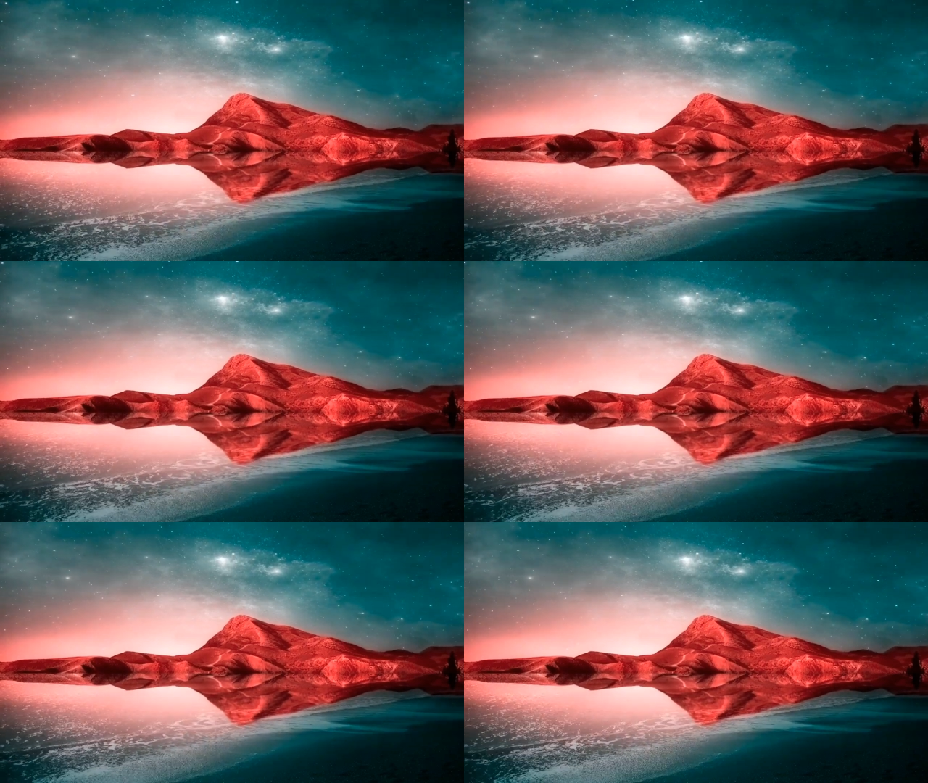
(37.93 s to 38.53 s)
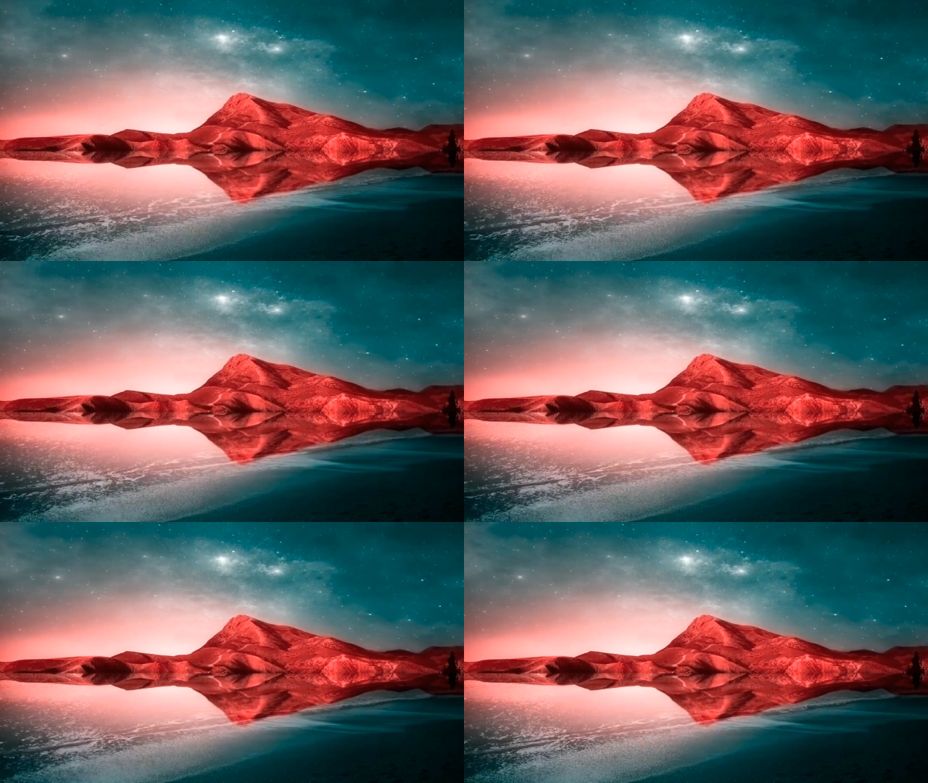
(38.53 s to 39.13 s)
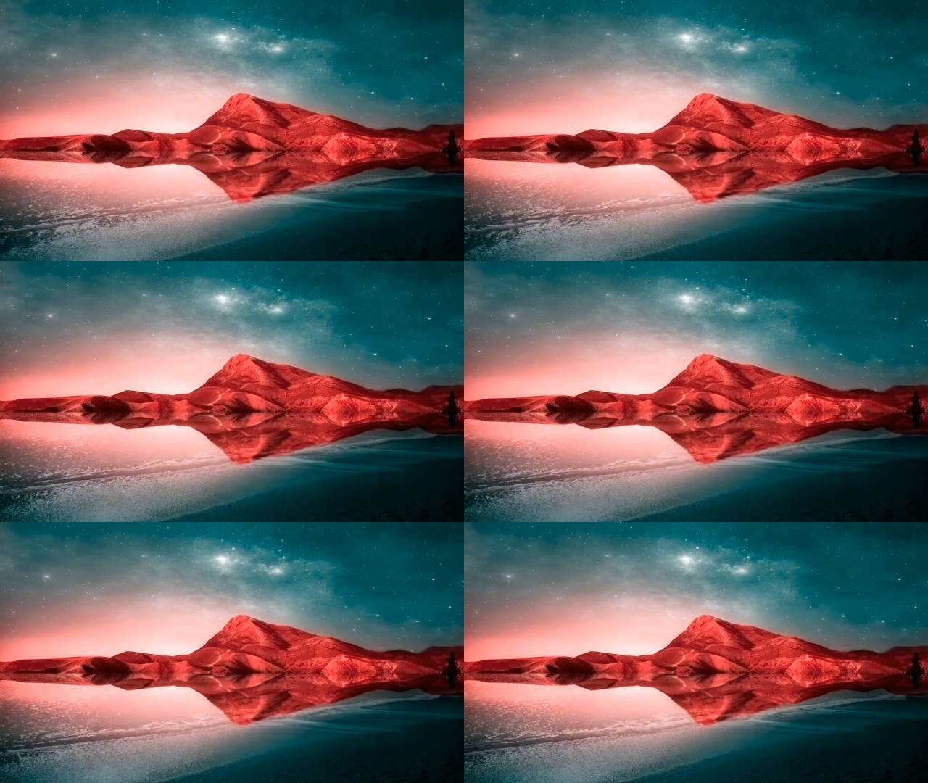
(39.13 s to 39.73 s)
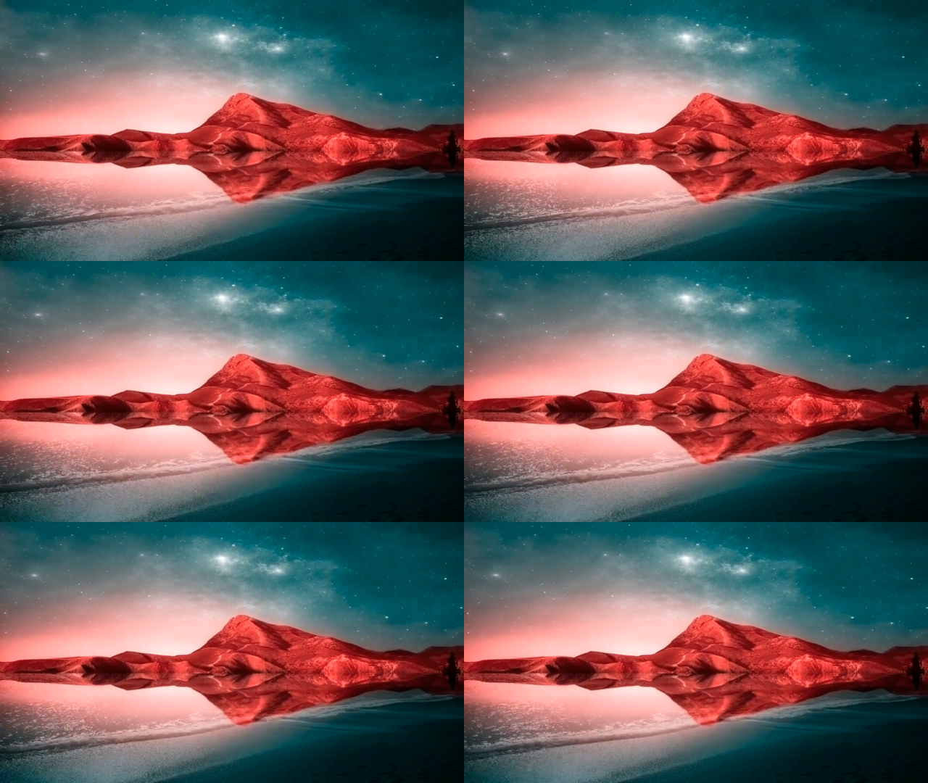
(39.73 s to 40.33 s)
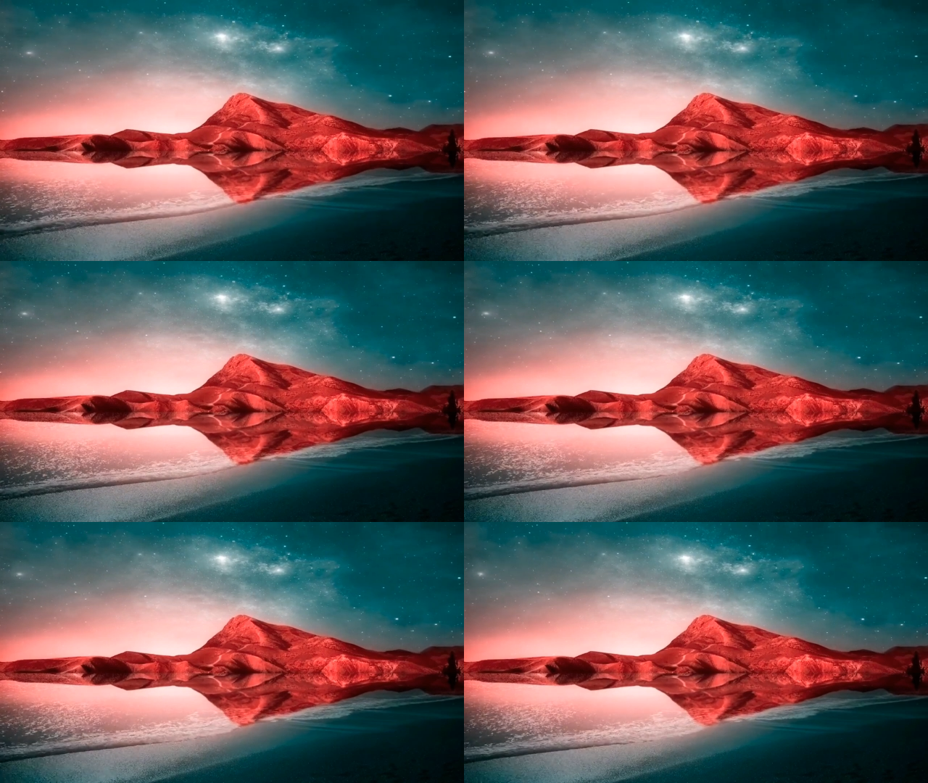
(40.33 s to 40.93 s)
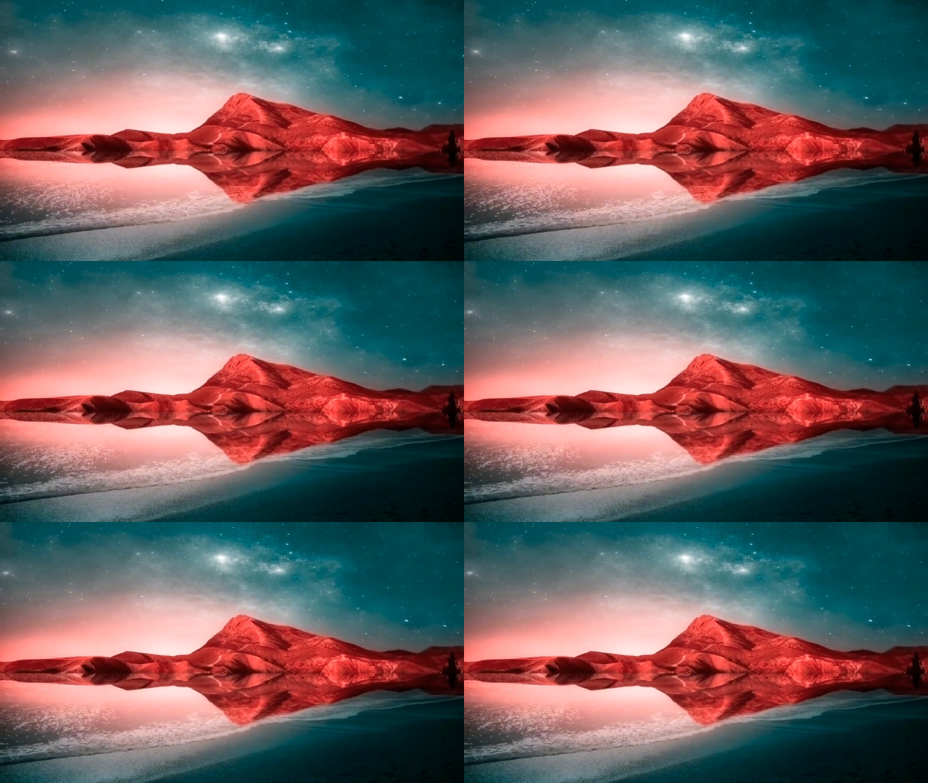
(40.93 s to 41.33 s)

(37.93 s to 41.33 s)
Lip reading: (no speaker visible)